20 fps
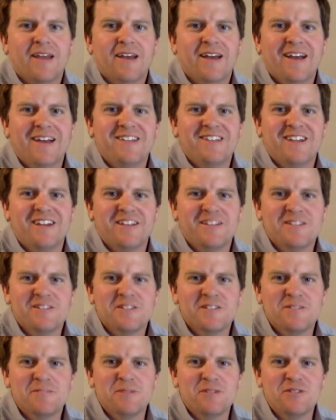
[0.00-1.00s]
Hey Titans,
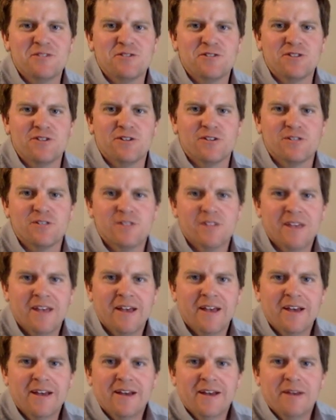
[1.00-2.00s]
this is Mr. Sturts,
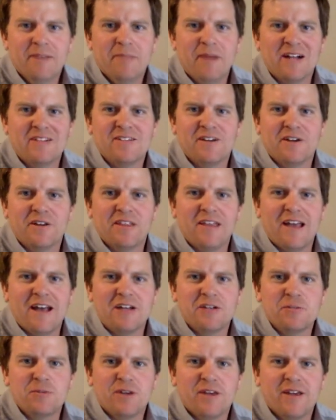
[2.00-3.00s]
back down in the
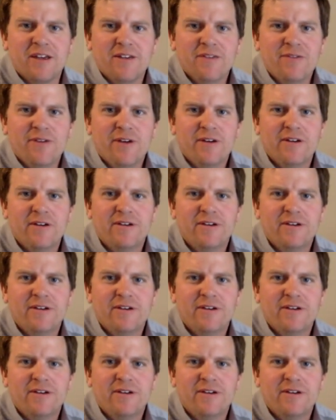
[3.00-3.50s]
algebra cave.